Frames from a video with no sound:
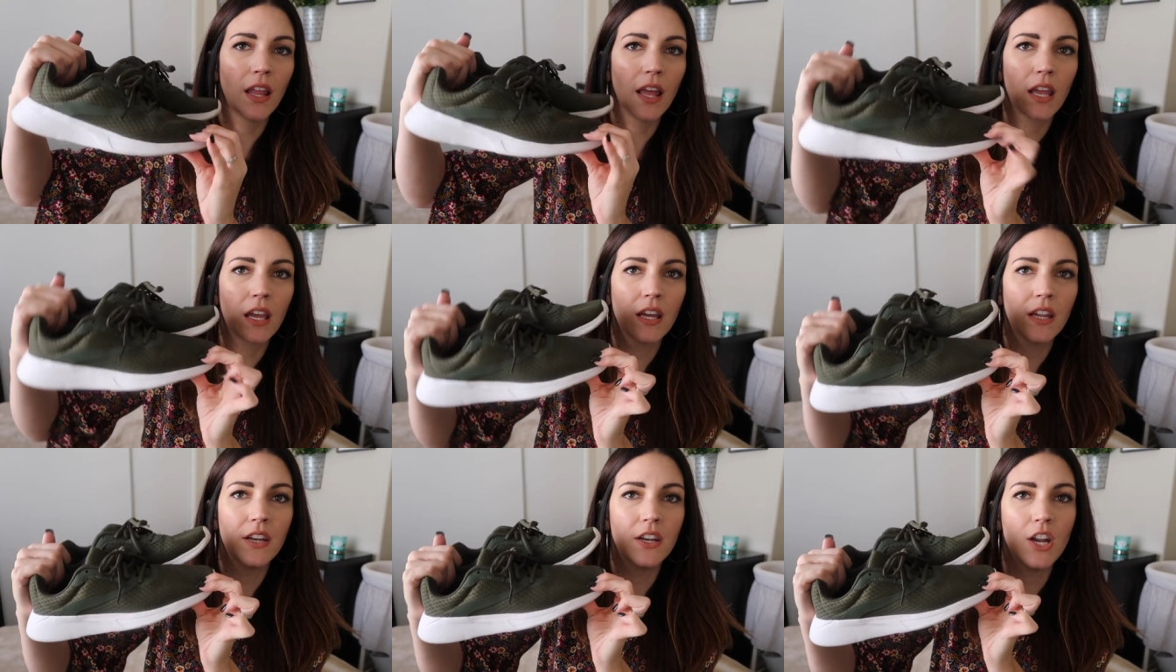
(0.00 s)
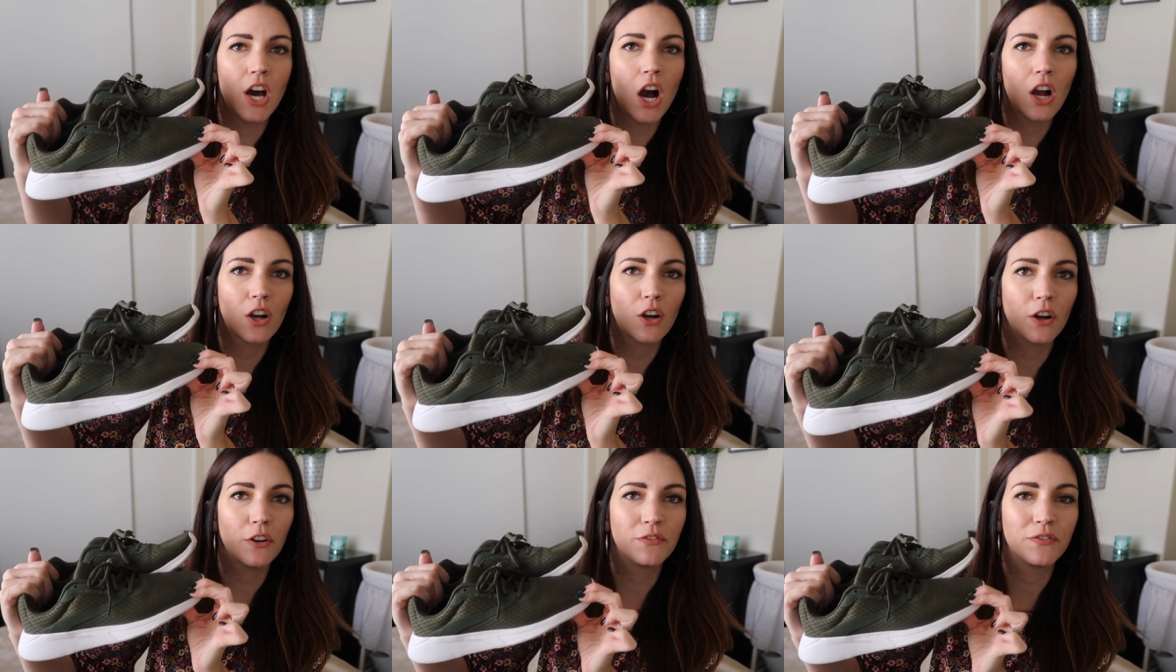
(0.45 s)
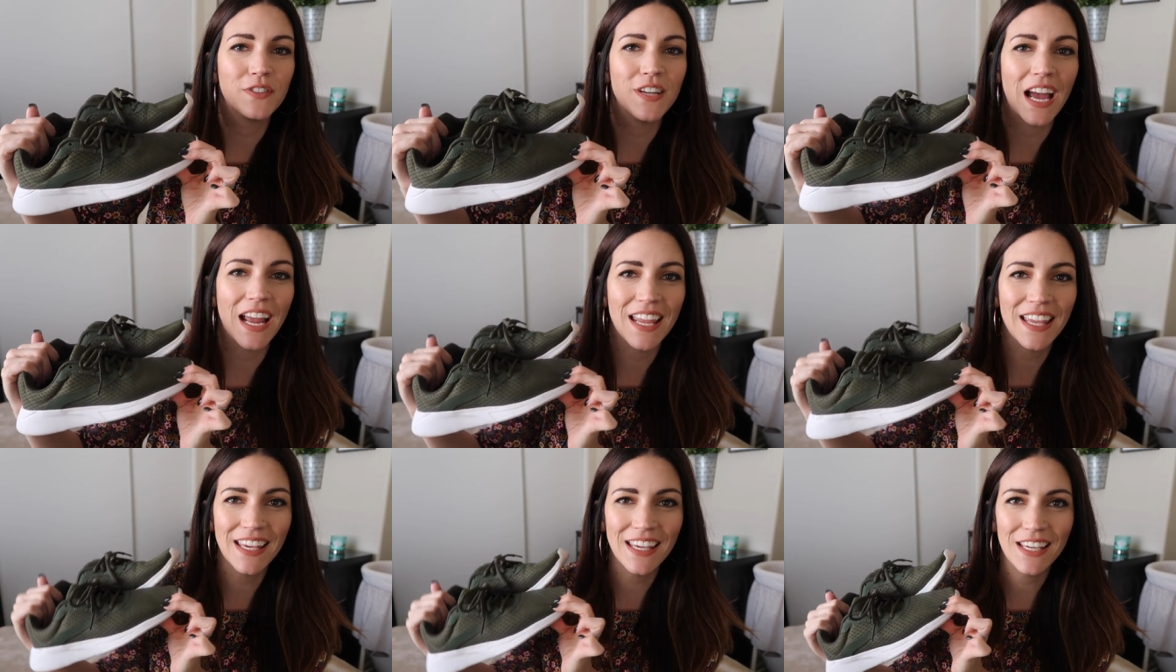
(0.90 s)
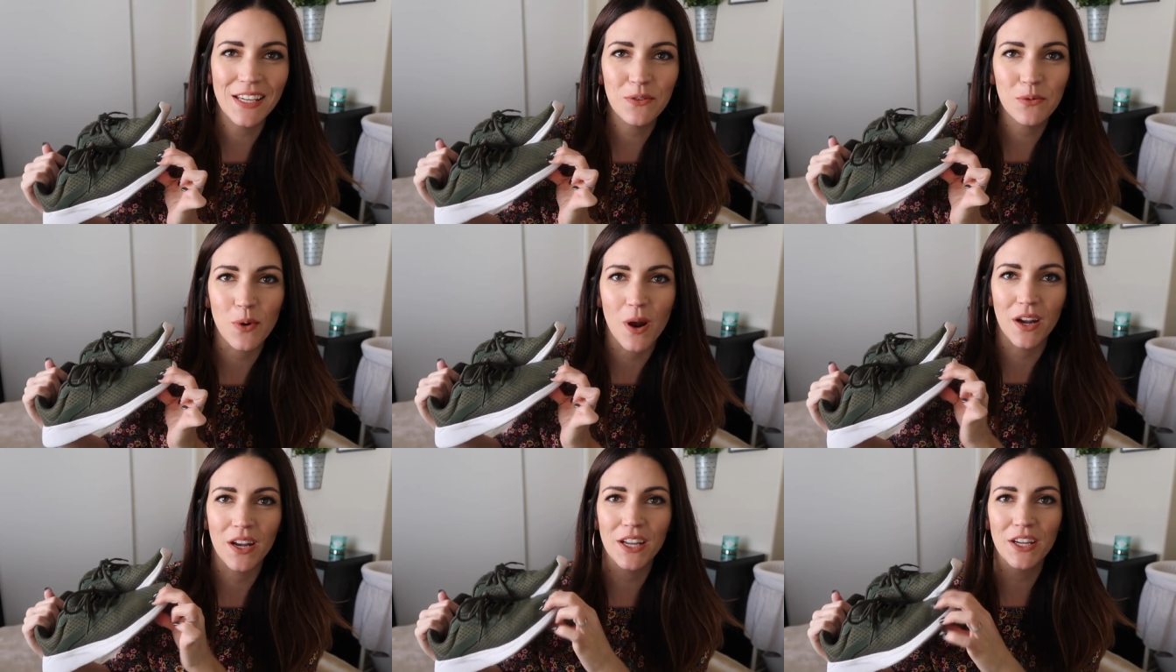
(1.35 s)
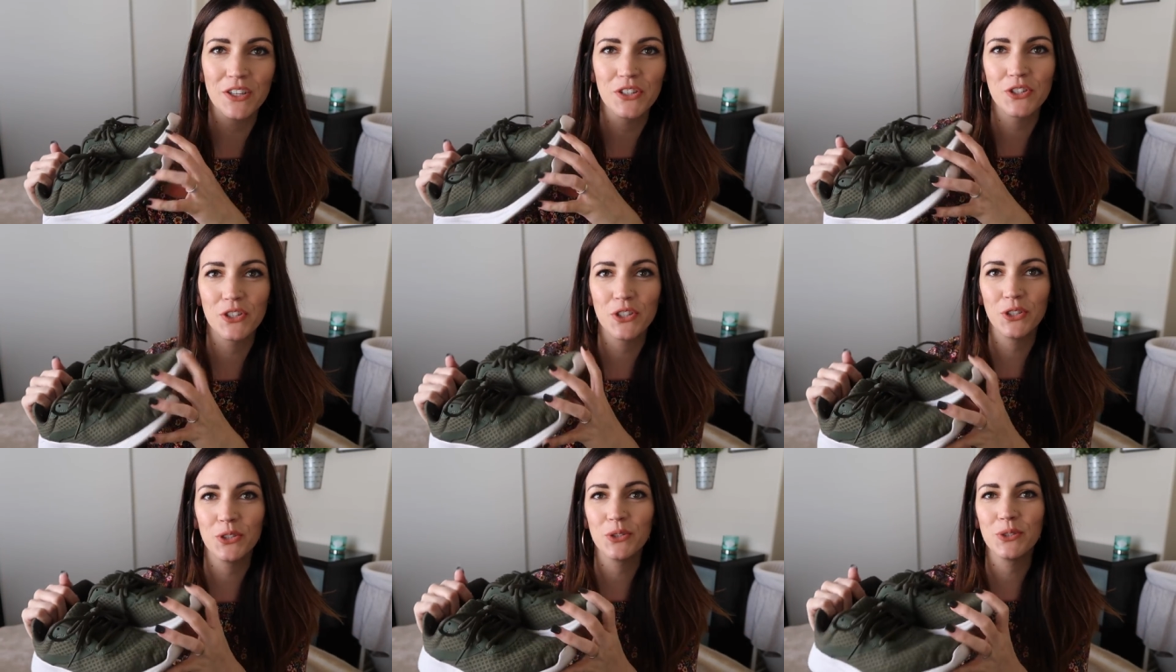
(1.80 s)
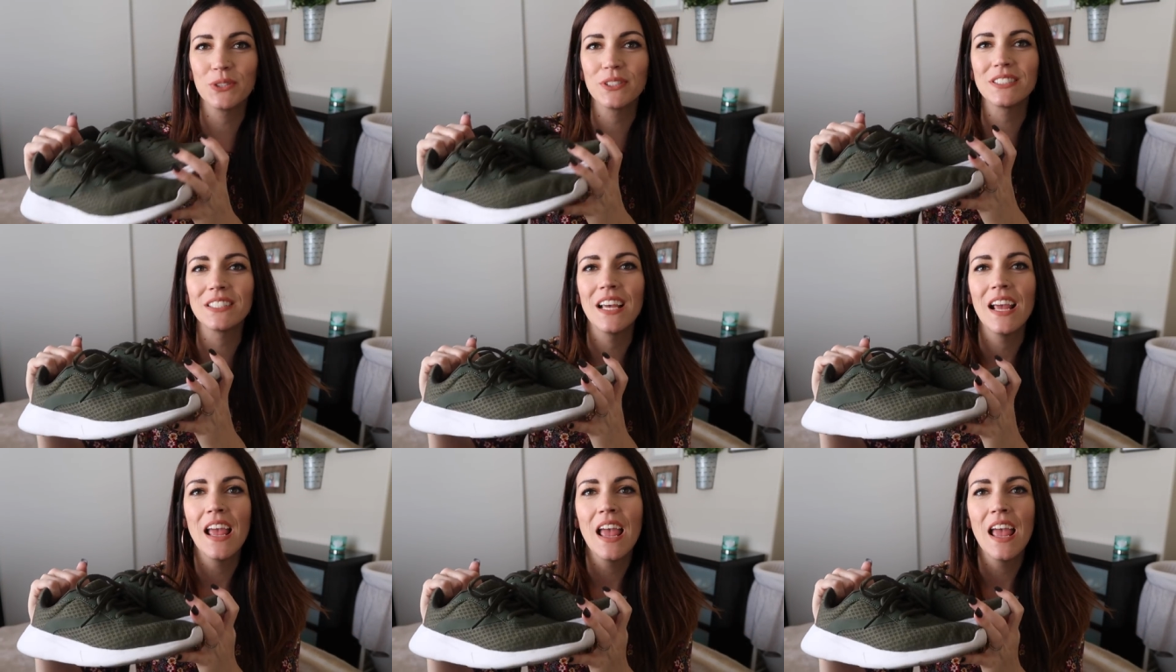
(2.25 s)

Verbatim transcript: like, knockoff Nike running shoes.